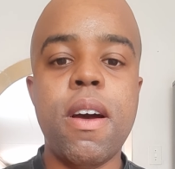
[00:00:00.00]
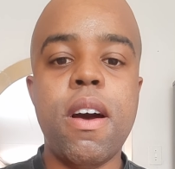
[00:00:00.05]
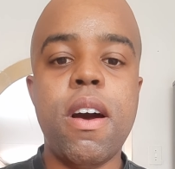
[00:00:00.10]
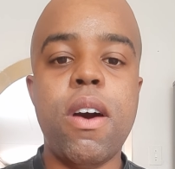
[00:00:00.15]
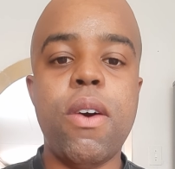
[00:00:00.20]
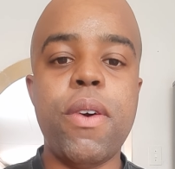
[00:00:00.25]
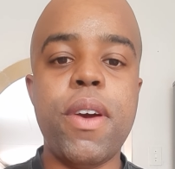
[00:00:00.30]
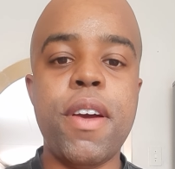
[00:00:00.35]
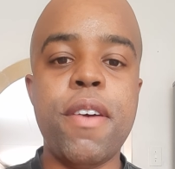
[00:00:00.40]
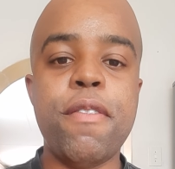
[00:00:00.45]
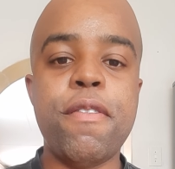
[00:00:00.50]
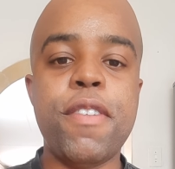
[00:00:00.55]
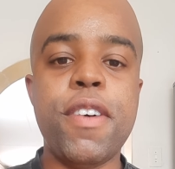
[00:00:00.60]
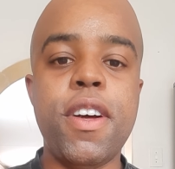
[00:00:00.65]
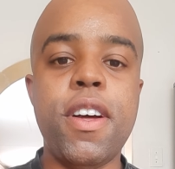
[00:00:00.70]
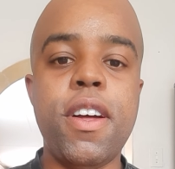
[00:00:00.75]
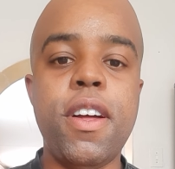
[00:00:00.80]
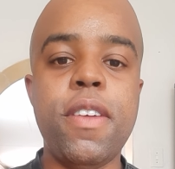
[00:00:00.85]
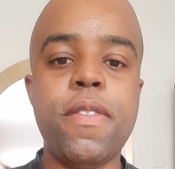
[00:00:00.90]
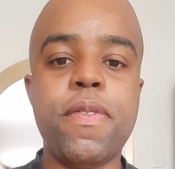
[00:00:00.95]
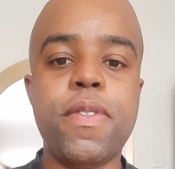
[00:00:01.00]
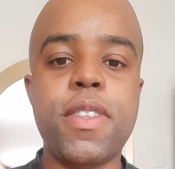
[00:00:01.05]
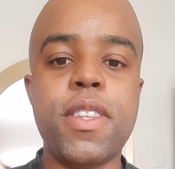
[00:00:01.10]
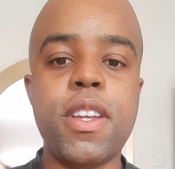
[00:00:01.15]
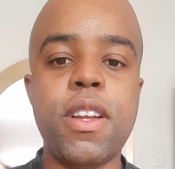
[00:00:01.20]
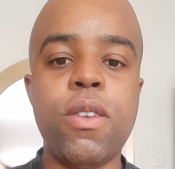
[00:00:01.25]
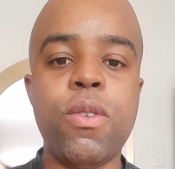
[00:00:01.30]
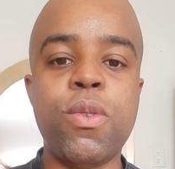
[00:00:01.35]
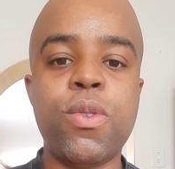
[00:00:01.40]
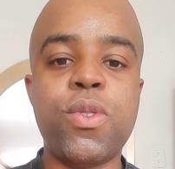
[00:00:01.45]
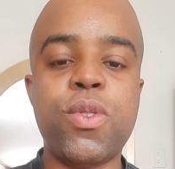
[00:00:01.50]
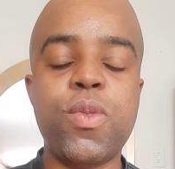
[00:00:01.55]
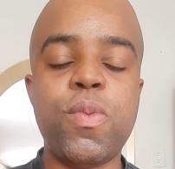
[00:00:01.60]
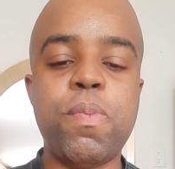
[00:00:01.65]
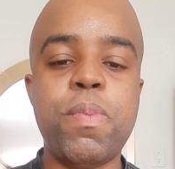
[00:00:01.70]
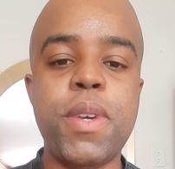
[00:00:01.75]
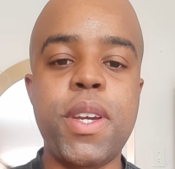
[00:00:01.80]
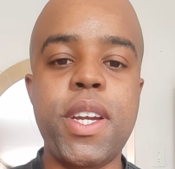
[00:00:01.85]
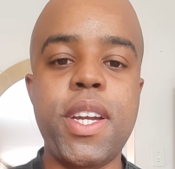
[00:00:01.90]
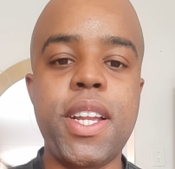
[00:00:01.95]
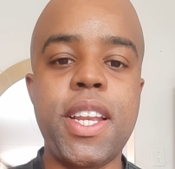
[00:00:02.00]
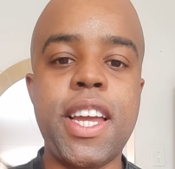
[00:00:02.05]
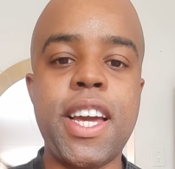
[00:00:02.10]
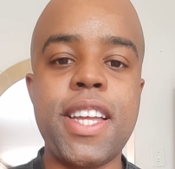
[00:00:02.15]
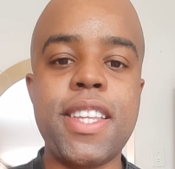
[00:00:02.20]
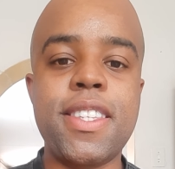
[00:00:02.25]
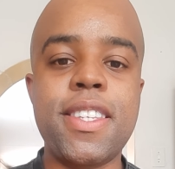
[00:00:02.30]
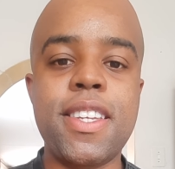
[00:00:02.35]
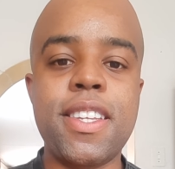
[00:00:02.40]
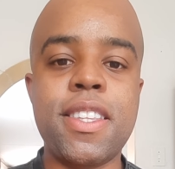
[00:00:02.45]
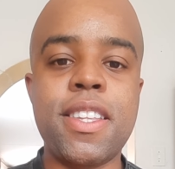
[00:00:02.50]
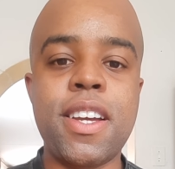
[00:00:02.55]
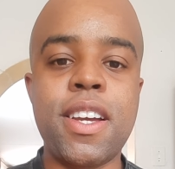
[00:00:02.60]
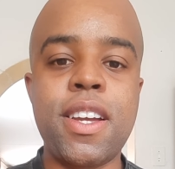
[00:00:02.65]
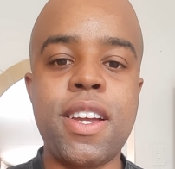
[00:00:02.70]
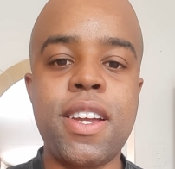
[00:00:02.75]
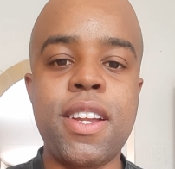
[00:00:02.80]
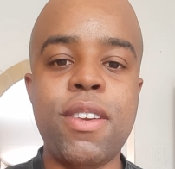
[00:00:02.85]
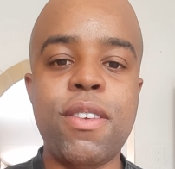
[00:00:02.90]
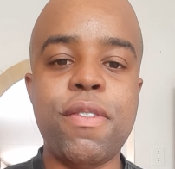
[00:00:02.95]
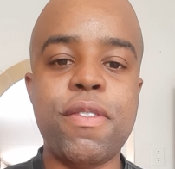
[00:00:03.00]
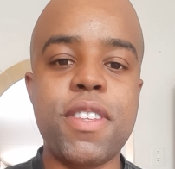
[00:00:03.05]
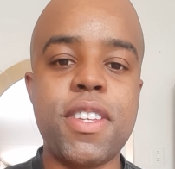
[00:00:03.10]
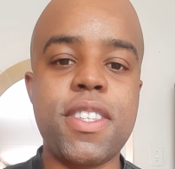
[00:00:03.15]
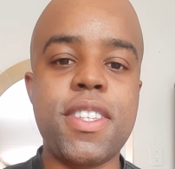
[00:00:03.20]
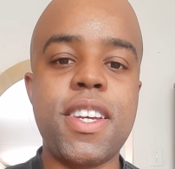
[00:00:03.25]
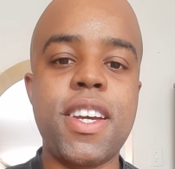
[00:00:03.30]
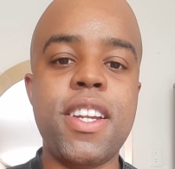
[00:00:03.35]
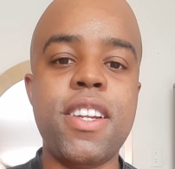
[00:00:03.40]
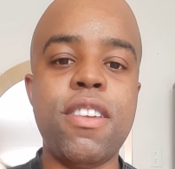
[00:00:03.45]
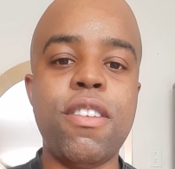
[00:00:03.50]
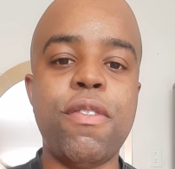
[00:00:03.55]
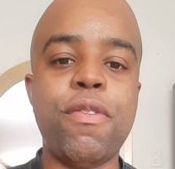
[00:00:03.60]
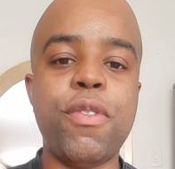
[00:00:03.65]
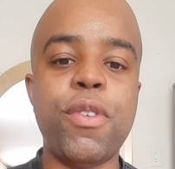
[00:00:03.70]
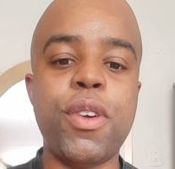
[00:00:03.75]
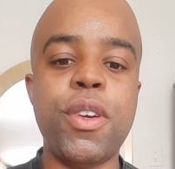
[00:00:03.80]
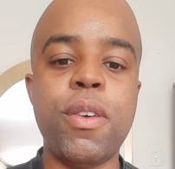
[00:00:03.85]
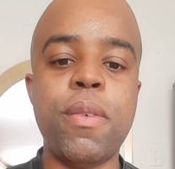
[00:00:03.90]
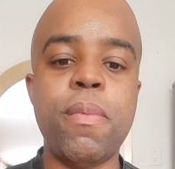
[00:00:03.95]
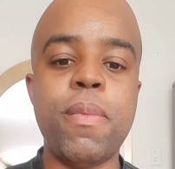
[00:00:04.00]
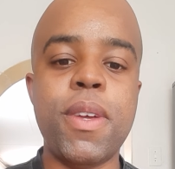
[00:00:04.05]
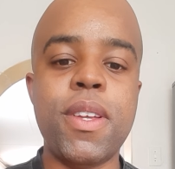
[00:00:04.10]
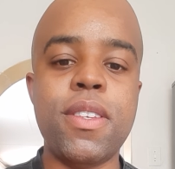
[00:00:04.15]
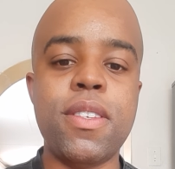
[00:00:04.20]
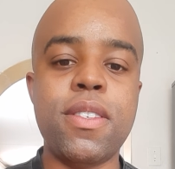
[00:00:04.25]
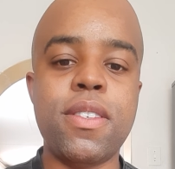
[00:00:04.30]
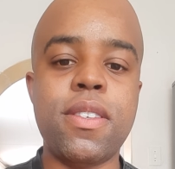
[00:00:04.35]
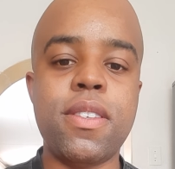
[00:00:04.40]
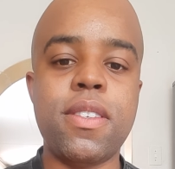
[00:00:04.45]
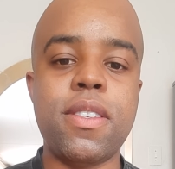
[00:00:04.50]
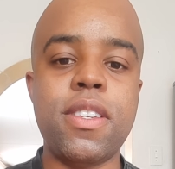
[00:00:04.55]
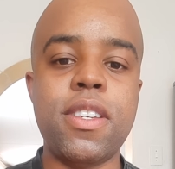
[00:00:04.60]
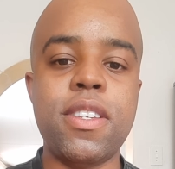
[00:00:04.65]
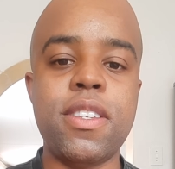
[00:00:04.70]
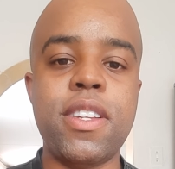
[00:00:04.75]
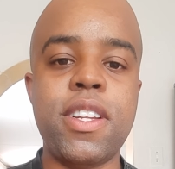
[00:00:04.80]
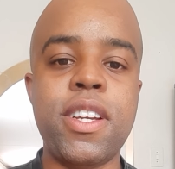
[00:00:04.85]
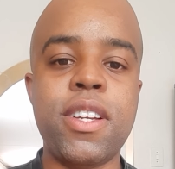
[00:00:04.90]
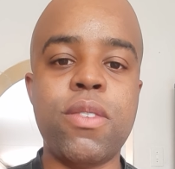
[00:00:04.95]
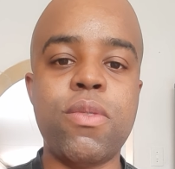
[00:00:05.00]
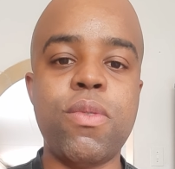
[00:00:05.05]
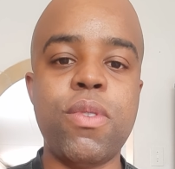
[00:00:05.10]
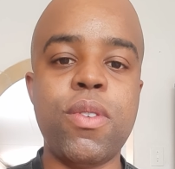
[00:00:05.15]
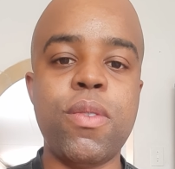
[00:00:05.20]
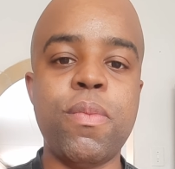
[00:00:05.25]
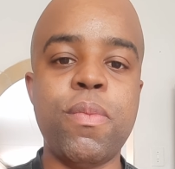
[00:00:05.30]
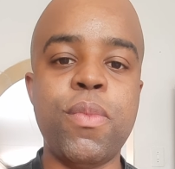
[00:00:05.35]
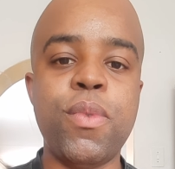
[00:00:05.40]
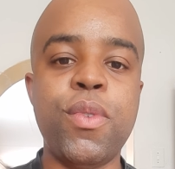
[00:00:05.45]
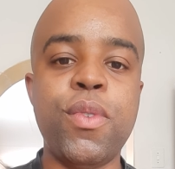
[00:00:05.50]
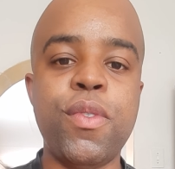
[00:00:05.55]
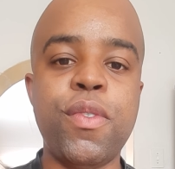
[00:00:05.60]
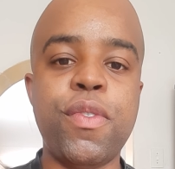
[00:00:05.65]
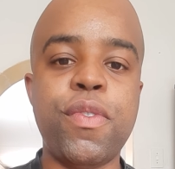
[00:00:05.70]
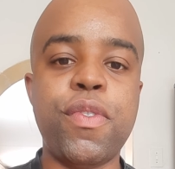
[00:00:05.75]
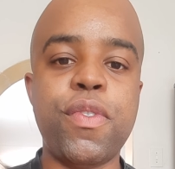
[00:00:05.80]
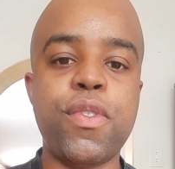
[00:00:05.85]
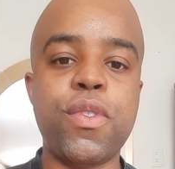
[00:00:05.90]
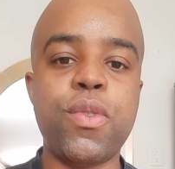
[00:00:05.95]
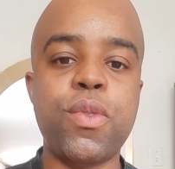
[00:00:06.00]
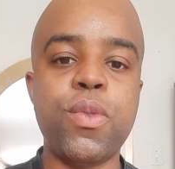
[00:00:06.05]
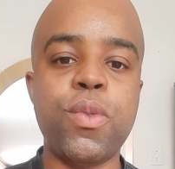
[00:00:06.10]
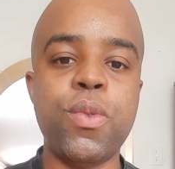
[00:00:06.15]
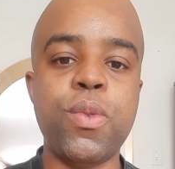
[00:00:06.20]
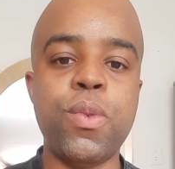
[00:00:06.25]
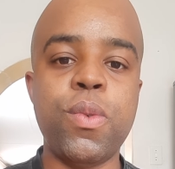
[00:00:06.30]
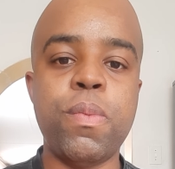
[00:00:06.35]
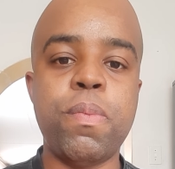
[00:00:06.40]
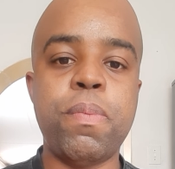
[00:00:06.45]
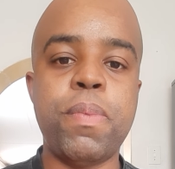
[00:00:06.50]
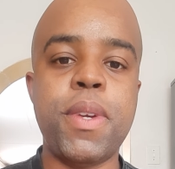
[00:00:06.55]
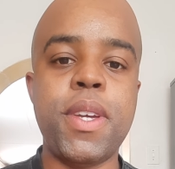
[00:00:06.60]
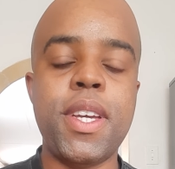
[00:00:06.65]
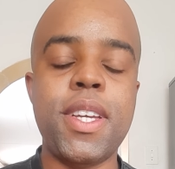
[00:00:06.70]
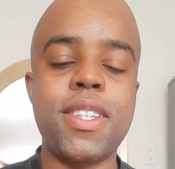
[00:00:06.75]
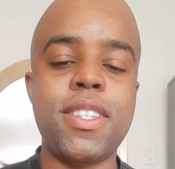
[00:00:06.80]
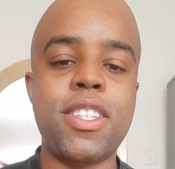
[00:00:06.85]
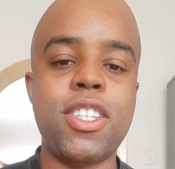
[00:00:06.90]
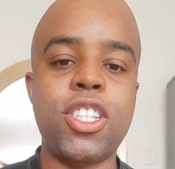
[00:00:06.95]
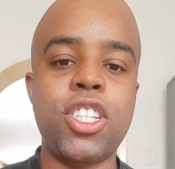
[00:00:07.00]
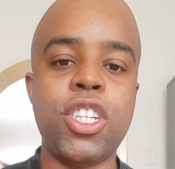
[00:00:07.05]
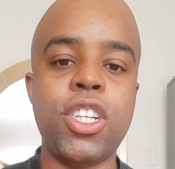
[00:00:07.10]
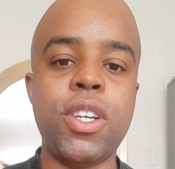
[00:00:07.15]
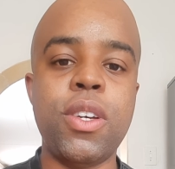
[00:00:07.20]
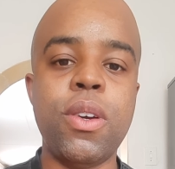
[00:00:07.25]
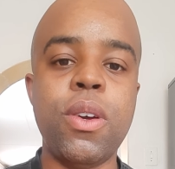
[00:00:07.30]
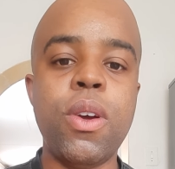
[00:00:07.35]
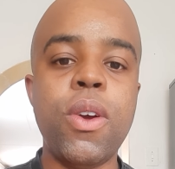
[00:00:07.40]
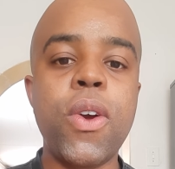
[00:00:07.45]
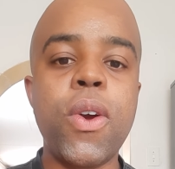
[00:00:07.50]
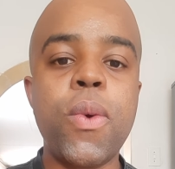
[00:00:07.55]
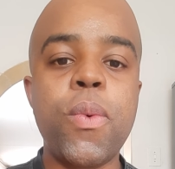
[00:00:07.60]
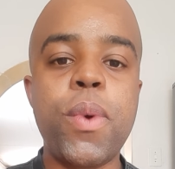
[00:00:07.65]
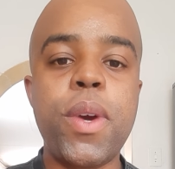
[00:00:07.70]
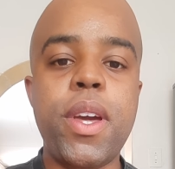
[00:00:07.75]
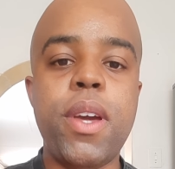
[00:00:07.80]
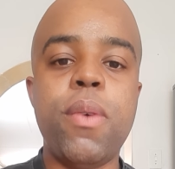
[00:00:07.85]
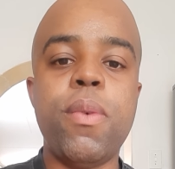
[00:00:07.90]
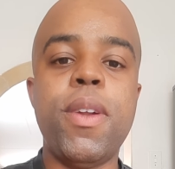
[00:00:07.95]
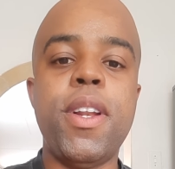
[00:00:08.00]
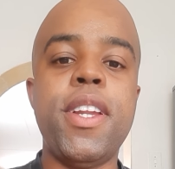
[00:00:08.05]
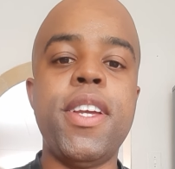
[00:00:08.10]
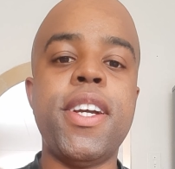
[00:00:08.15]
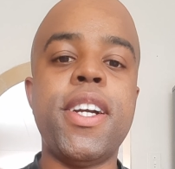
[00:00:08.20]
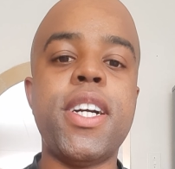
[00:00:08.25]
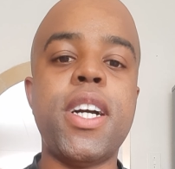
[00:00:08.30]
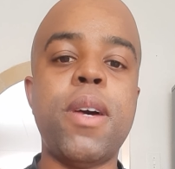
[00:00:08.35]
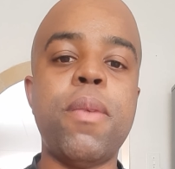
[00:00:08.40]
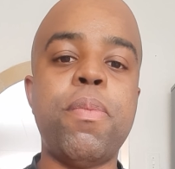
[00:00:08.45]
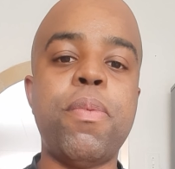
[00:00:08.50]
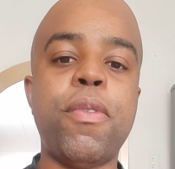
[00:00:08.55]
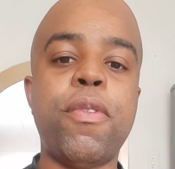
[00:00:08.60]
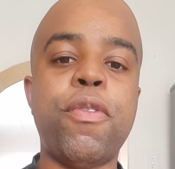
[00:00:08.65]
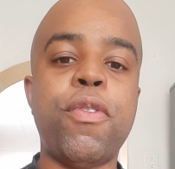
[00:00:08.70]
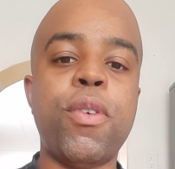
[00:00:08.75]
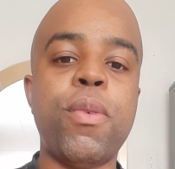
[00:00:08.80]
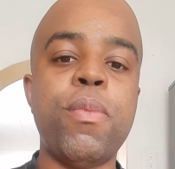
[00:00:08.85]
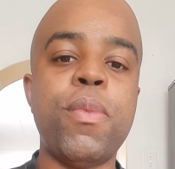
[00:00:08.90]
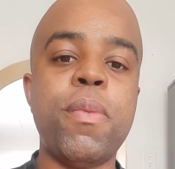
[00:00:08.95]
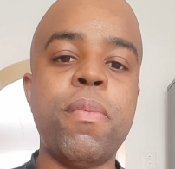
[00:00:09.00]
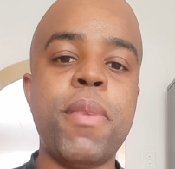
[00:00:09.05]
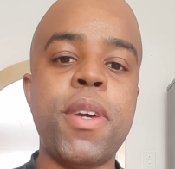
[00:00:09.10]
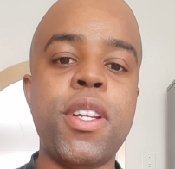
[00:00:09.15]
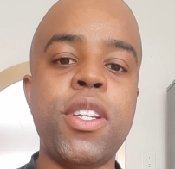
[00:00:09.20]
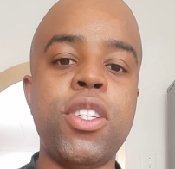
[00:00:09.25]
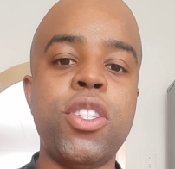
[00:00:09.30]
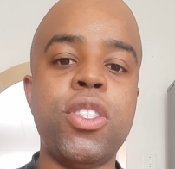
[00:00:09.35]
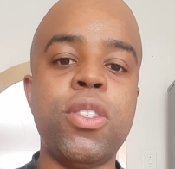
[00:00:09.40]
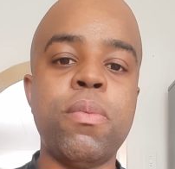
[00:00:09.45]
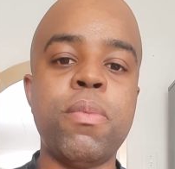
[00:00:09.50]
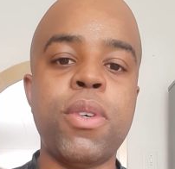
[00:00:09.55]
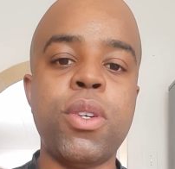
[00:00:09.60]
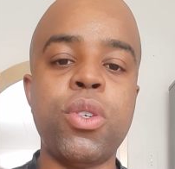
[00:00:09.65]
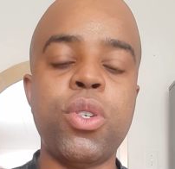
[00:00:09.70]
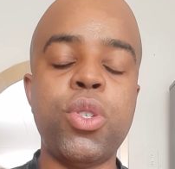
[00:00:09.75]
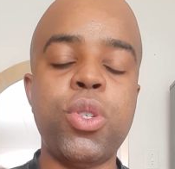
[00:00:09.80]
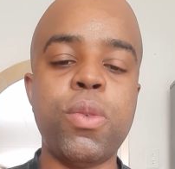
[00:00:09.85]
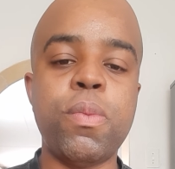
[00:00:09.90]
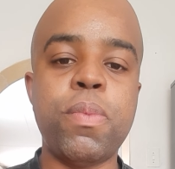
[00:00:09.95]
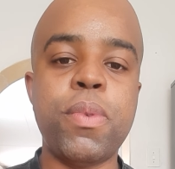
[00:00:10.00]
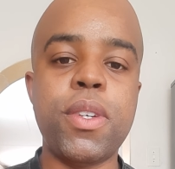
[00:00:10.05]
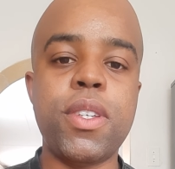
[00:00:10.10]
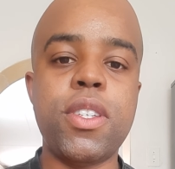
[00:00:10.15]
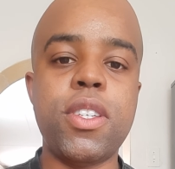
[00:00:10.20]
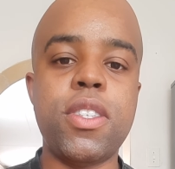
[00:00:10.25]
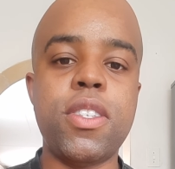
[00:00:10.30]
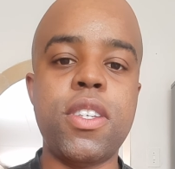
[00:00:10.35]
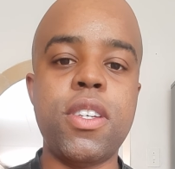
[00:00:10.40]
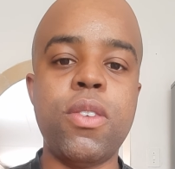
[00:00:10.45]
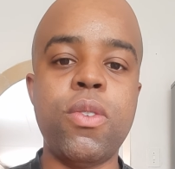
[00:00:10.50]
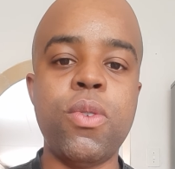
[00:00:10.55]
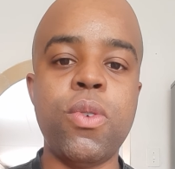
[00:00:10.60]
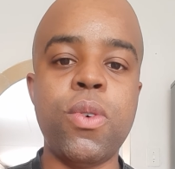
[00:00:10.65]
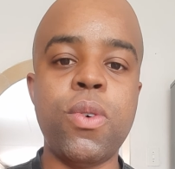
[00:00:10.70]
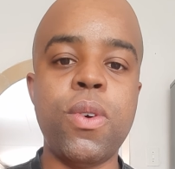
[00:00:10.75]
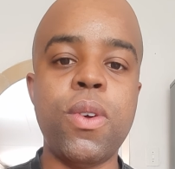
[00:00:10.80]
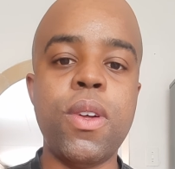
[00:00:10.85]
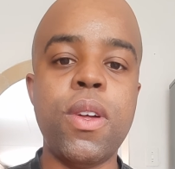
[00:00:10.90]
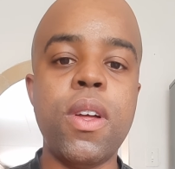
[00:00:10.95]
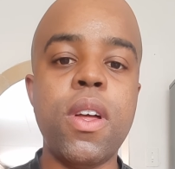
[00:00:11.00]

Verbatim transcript: However, there looks to be light at the end of the tunnel for him as he is linked to the move to PSG where he will link up with former manager Mauricio Pochettino.